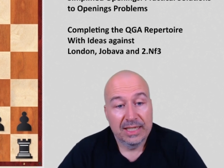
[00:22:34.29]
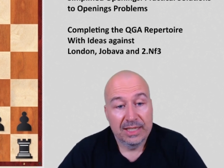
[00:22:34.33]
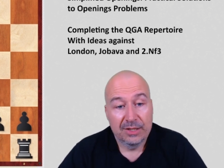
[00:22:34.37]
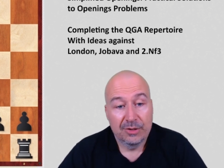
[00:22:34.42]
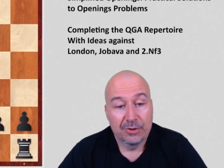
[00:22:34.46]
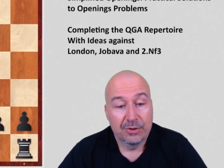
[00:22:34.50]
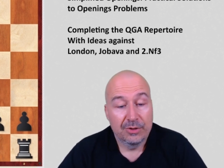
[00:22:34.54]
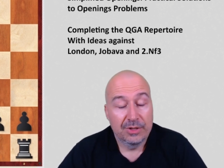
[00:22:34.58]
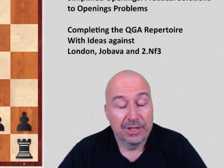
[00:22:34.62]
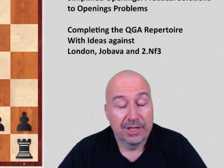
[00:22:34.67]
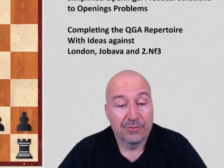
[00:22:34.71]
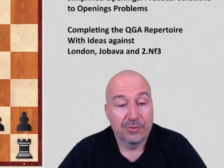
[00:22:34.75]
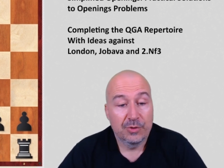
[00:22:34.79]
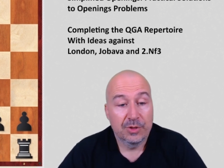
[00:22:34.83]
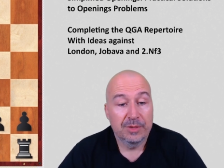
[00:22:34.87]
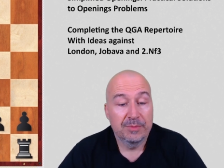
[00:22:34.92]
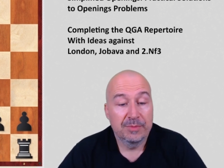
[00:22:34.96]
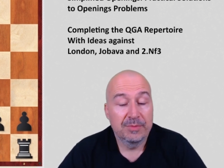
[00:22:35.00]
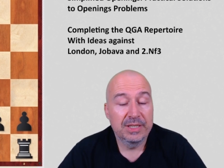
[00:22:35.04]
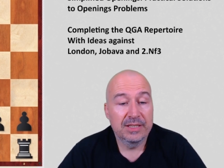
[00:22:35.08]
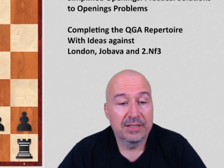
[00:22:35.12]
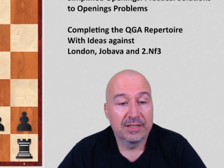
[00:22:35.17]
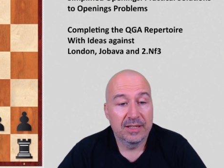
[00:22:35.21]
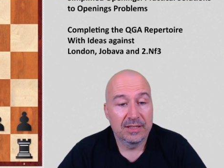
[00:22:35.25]
you have to
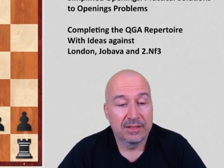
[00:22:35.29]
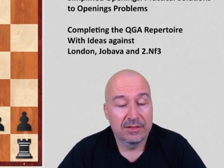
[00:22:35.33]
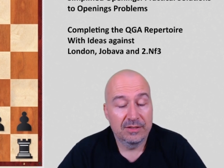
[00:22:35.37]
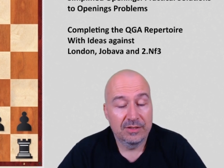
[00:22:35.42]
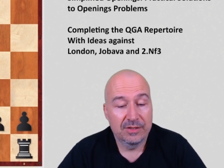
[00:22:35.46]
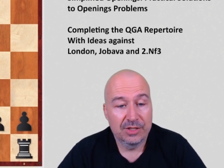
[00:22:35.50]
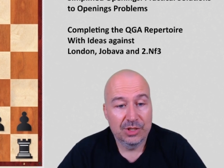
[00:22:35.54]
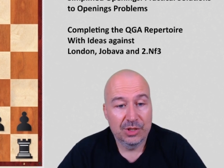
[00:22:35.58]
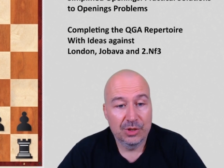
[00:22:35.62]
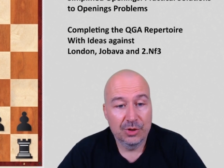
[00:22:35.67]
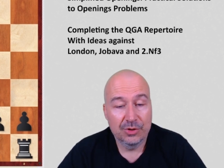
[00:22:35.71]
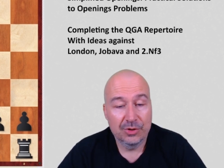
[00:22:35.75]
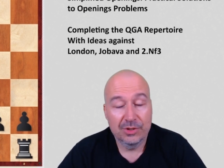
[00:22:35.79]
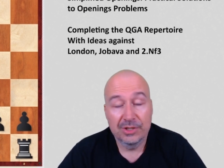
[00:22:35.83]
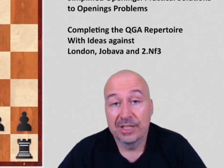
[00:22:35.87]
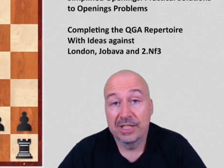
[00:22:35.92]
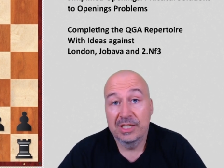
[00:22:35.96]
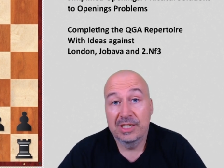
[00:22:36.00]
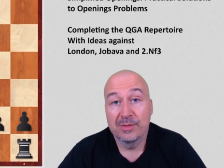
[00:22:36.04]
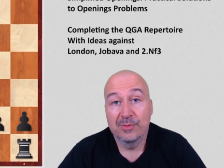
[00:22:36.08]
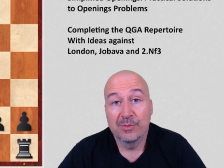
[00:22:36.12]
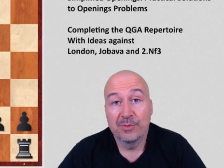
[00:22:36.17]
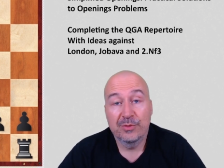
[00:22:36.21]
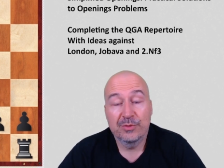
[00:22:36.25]
admit that it's not an
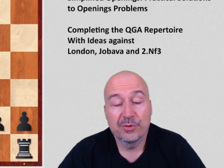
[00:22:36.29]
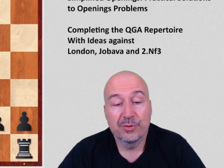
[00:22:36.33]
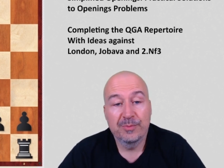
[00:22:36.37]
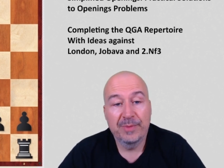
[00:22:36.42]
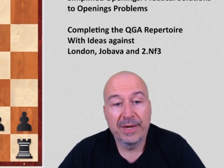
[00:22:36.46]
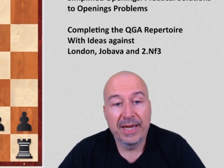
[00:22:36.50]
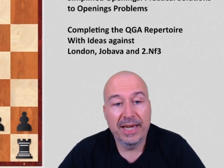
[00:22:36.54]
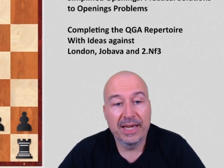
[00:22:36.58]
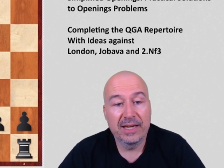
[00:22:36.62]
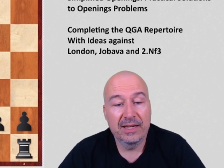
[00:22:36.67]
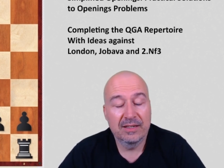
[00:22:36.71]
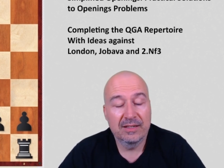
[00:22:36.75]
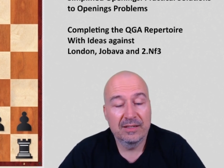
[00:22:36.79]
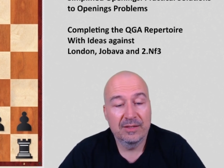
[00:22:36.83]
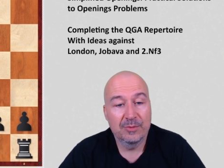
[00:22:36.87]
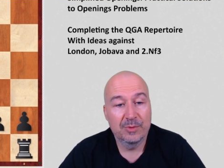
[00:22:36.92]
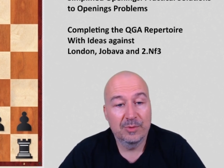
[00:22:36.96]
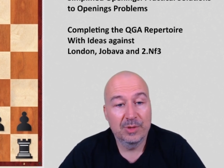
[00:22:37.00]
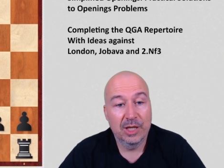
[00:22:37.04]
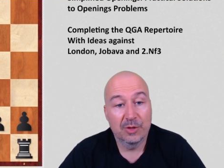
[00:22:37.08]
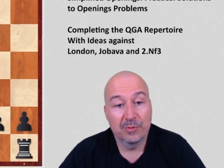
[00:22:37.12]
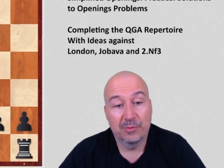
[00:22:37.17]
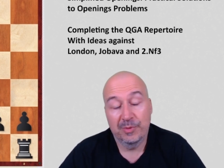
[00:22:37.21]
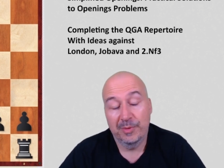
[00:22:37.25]
easy move to make
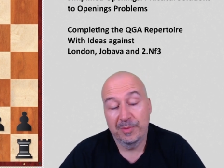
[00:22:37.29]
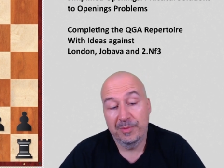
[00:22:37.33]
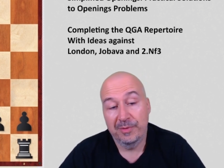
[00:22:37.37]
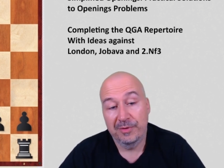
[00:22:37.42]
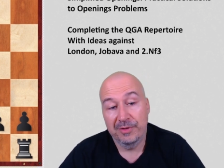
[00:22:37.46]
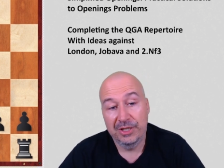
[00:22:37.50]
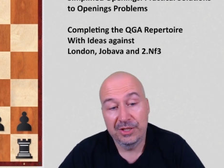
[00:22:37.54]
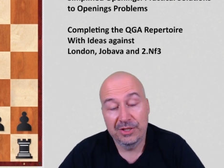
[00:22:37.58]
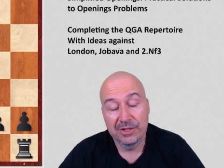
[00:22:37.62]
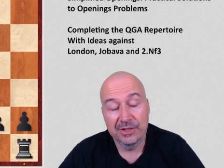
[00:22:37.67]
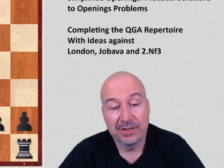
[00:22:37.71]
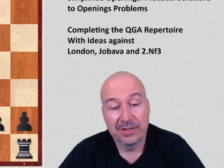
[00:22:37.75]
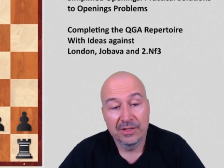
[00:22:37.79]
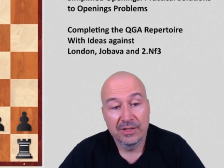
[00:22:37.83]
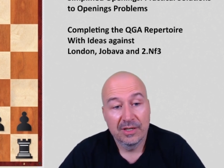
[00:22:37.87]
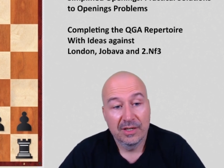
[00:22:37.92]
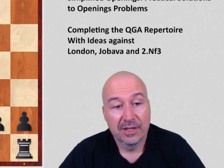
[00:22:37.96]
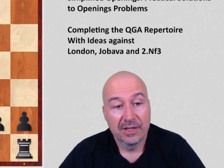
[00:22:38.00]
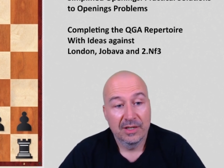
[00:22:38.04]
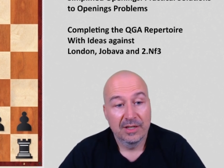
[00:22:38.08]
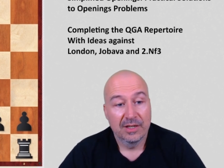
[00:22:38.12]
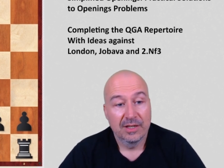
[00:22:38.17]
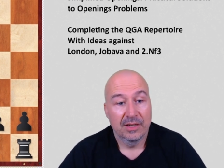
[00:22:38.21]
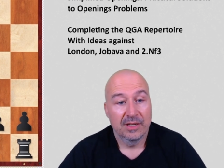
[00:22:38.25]
without preparation,
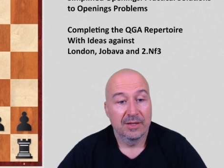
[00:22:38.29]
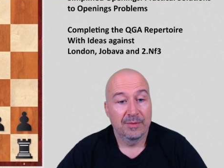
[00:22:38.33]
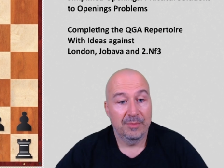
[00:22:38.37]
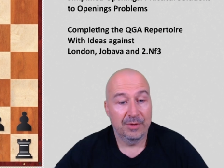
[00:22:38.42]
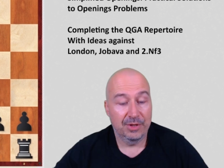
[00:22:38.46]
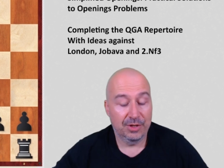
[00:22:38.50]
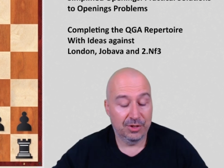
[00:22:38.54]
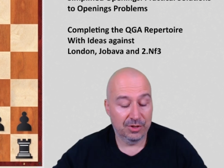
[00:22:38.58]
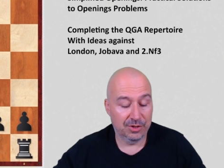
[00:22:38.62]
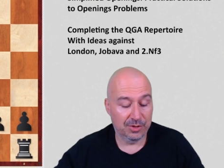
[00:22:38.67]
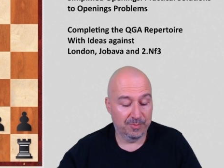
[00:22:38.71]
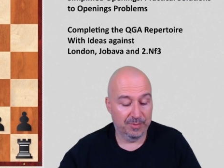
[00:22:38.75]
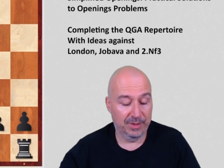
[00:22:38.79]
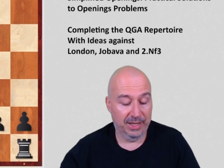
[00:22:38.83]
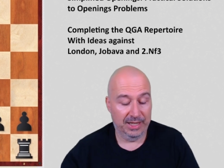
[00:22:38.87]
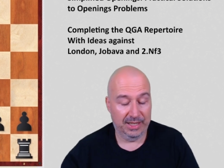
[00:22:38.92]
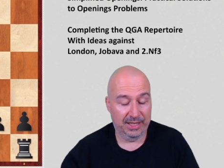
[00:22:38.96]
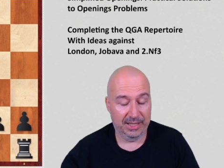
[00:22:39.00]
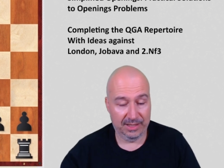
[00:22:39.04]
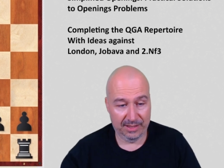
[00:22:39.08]
because black